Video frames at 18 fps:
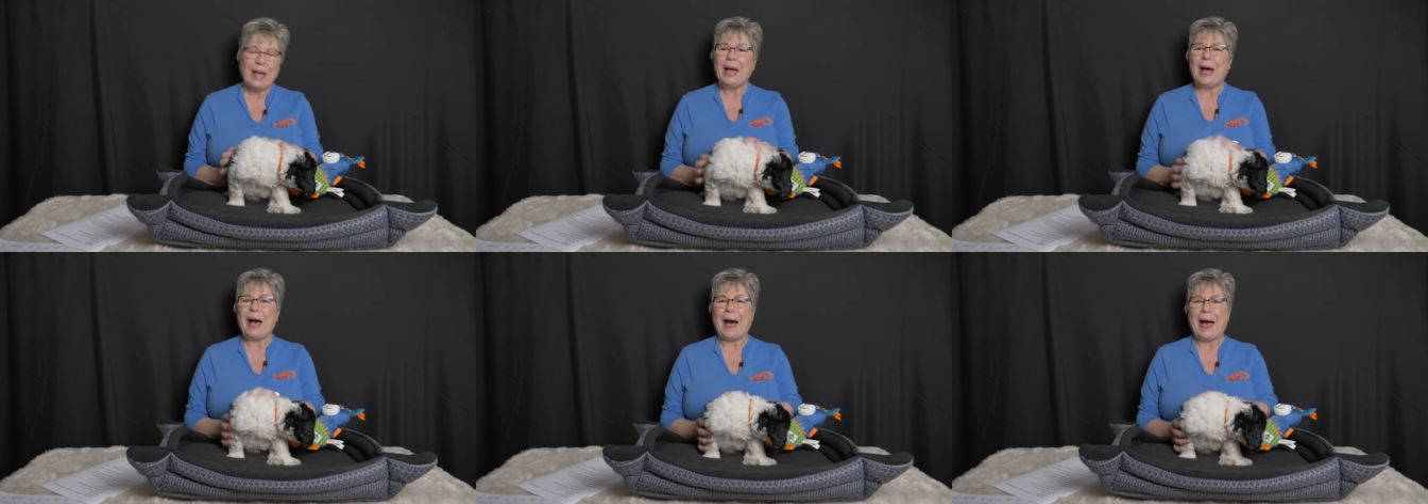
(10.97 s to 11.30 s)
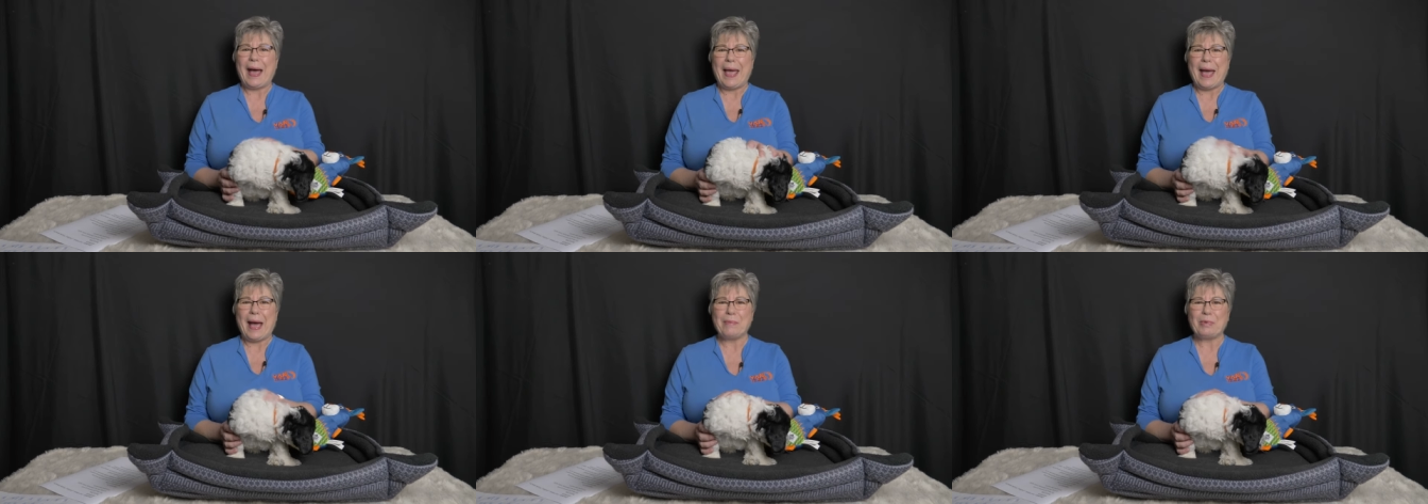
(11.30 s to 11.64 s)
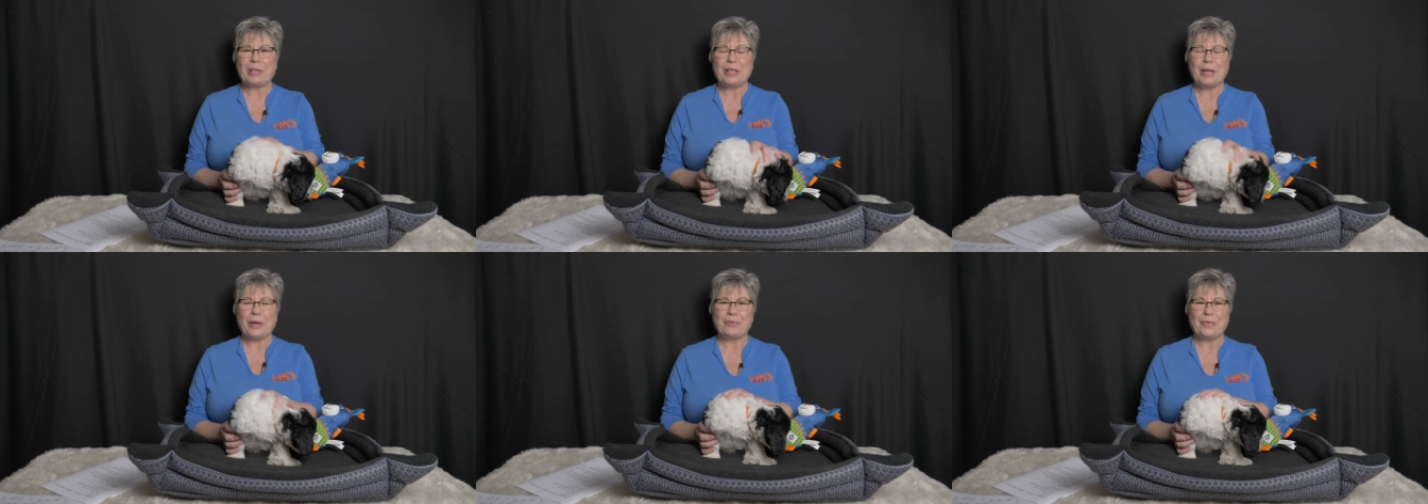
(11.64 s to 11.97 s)
Hi, I'm
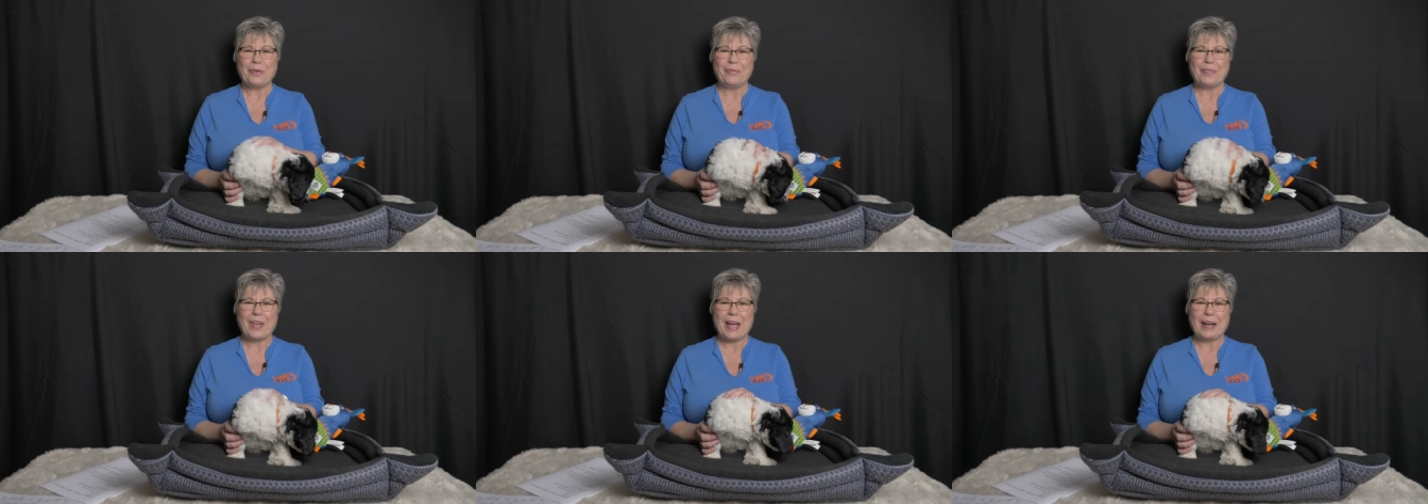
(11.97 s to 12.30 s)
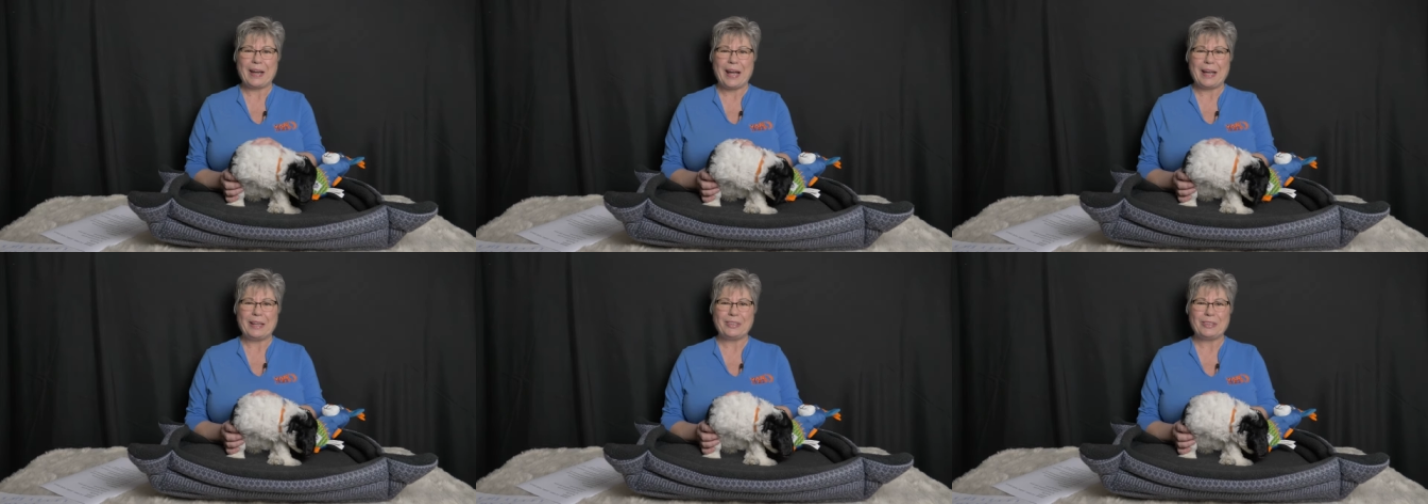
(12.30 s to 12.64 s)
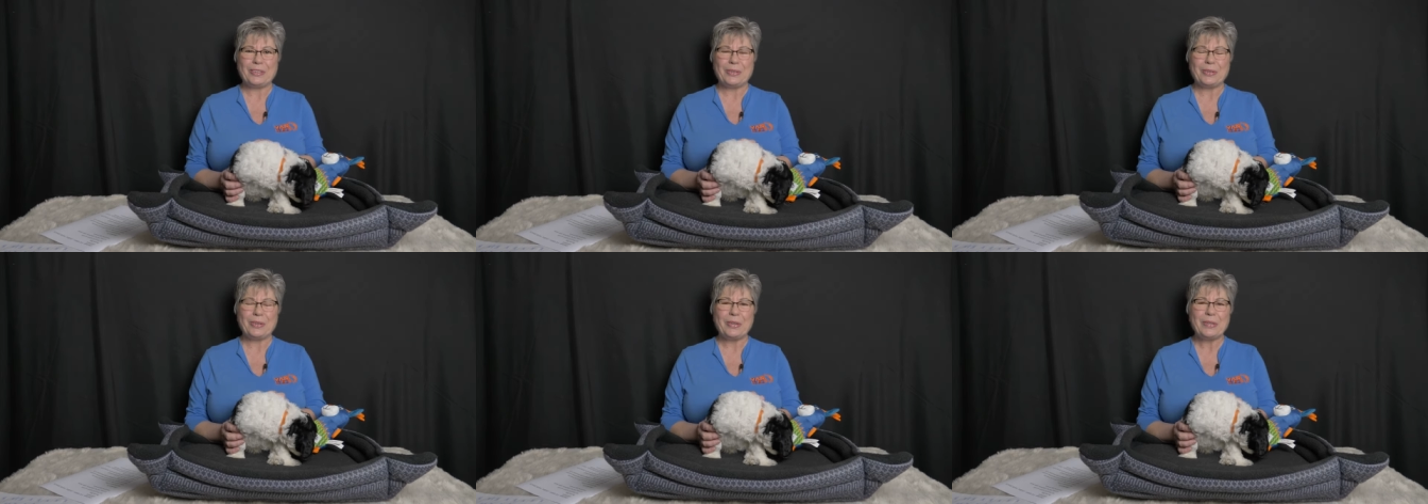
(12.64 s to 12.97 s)
Claire from Van Isle
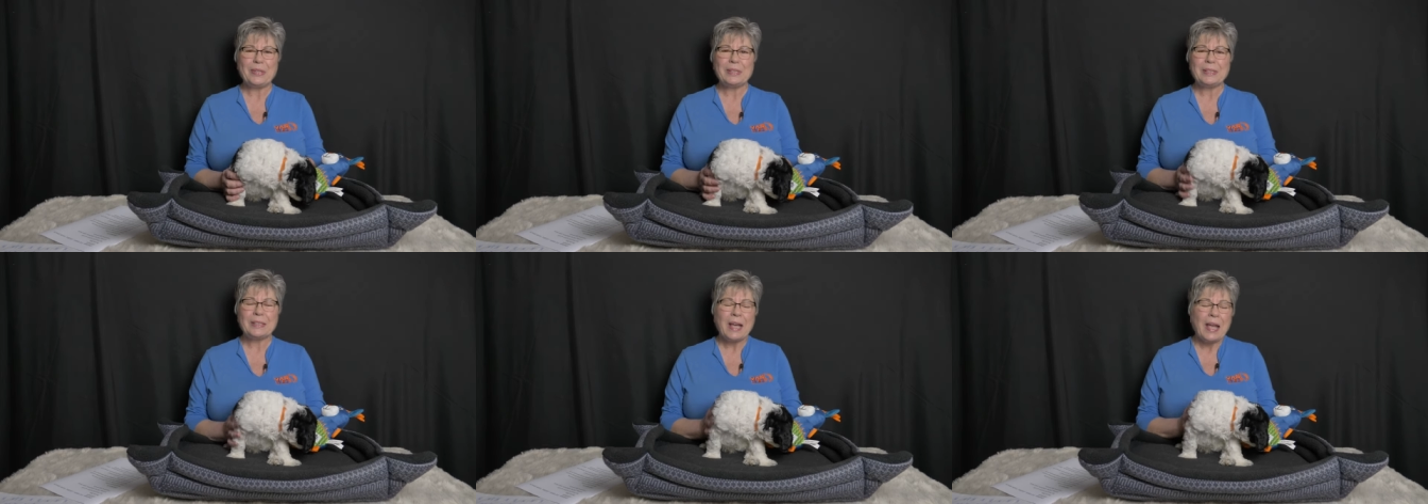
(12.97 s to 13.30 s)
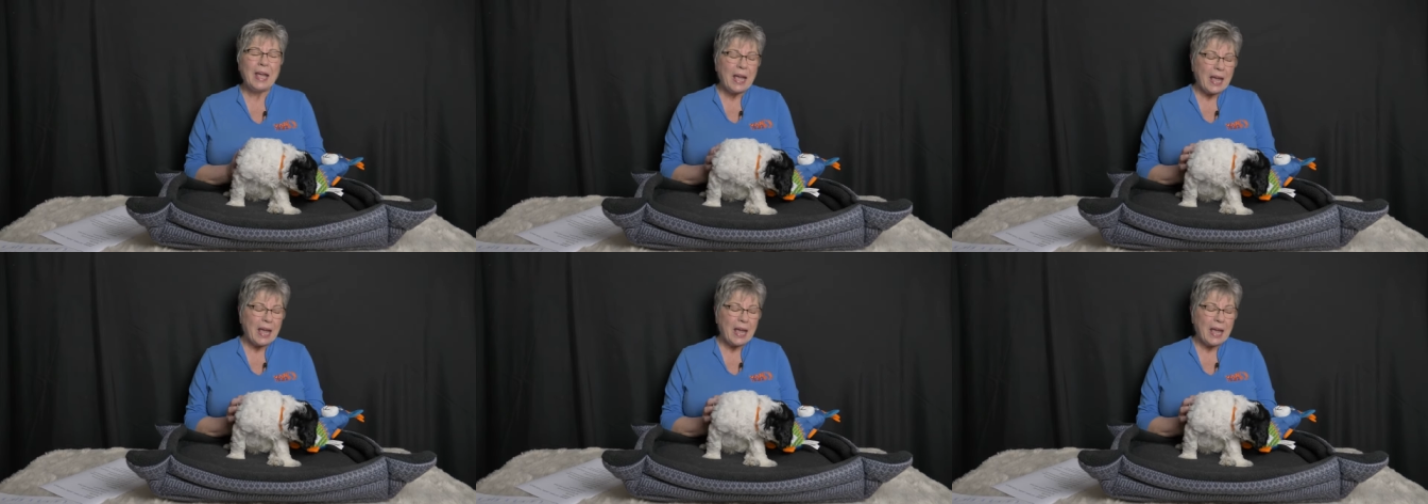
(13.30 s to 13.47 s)
Doodles